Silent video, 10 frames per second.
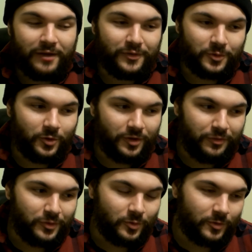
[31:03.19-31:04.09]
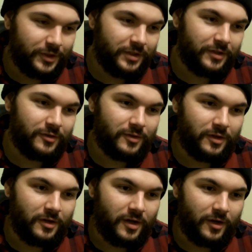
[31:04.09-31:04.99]
If you really
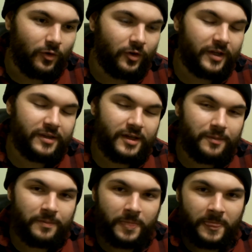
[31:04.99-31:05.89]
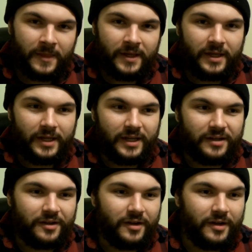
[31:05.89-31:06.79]
look at them
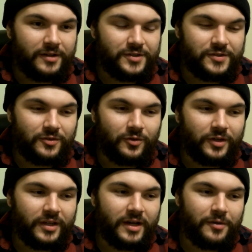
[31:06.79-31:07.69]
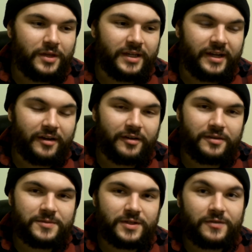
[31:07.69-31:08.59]
and just look at how they carry
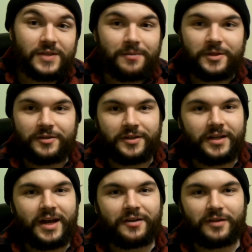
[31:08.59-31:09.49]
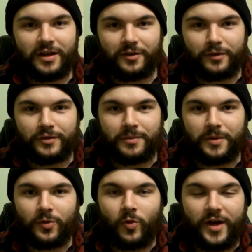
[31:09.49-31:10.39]
themselves. I mean, like I live in the
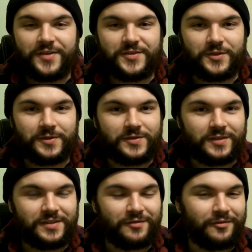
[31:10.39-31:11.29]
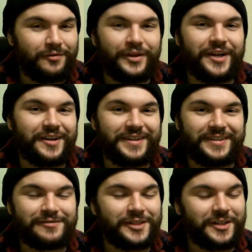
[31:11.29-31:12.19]
Midwest, so it's very
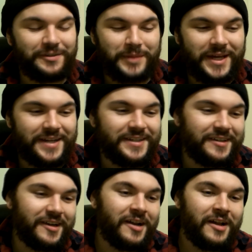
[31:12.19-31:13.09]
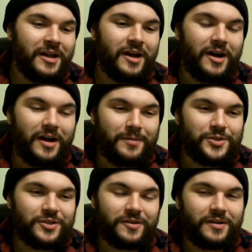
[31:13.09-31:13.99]
very bad here. I'm
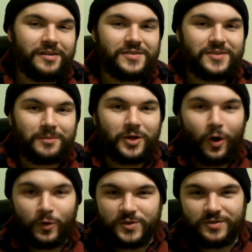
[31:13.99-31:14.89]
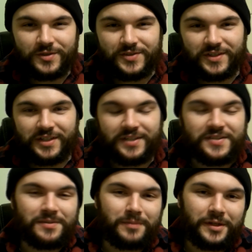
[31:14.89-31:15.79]
sure in some coastal cities
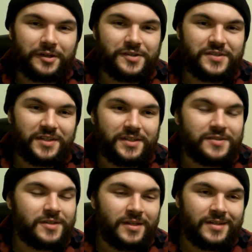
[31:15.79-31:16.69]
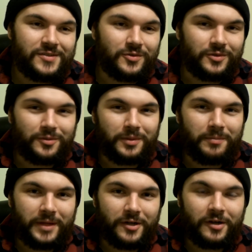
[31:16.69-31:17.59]
and bigger cities it's a little bit
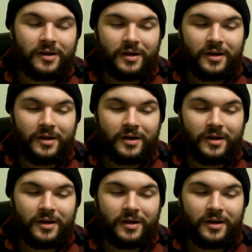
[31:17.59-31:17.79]
better,